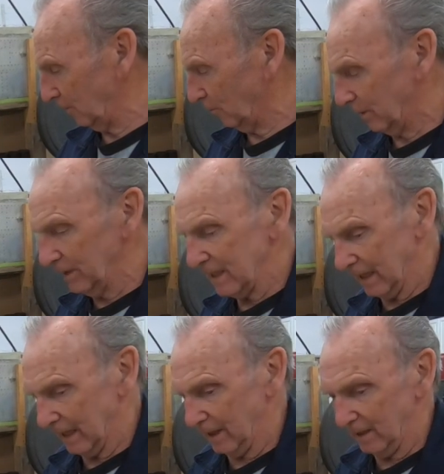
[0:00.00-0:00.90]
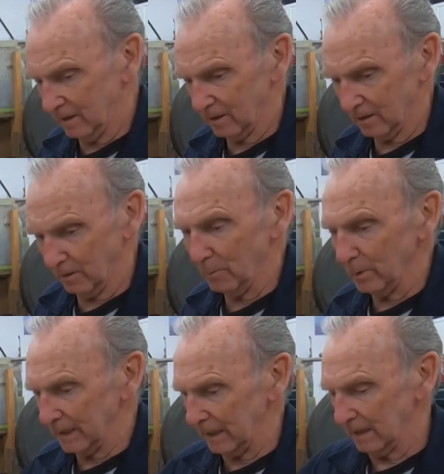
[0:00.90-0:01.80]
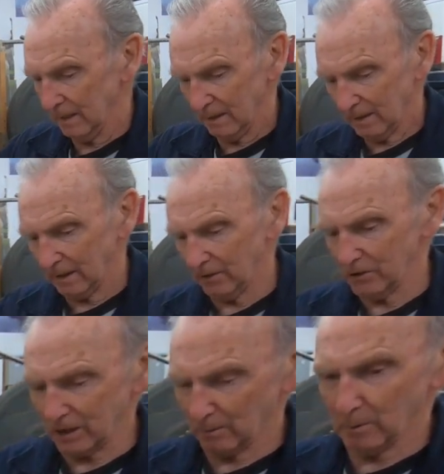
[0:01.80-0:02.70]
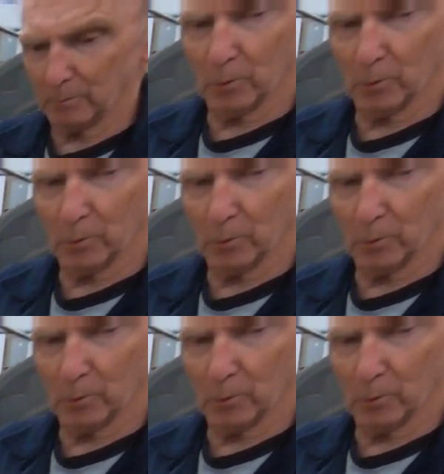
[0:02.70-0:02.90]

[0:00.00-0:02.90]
one side complete. The other side, we've